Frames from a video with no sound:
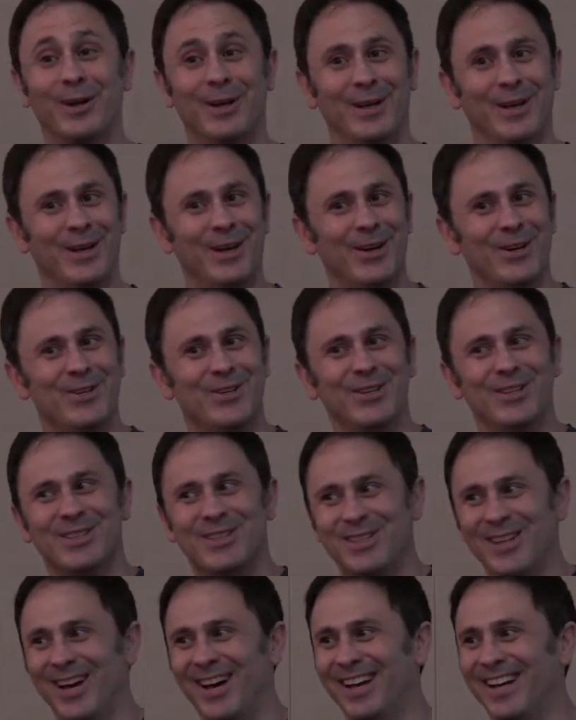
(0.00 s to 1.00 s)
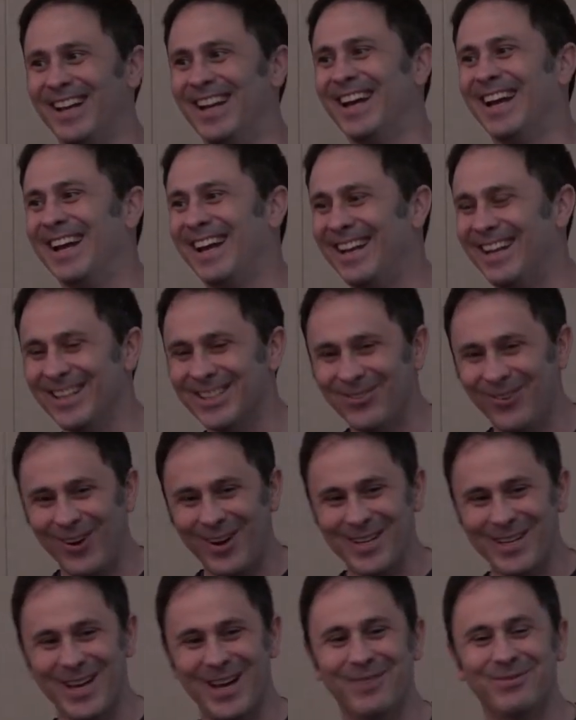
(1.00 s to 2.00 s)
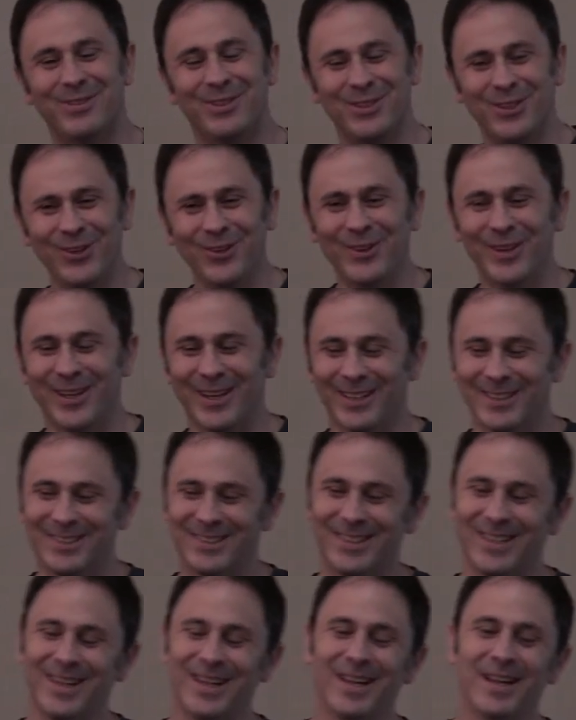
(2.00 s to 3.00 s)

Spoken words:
here's your study. Here's why you have to do this.